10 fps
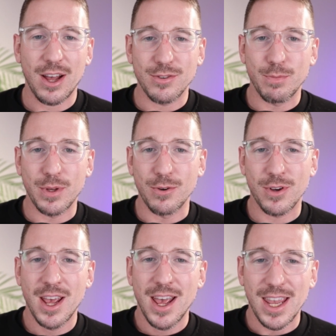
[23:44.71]
to build
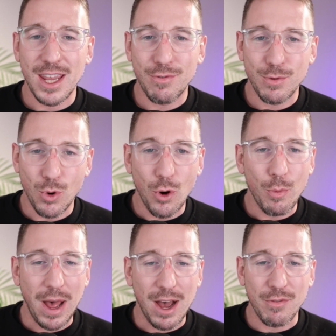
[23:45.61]
even more
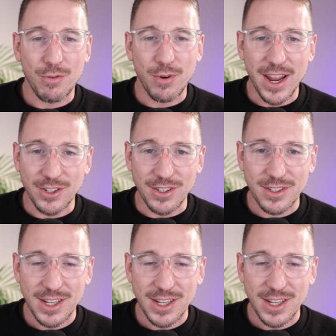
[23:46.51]
powerful agents.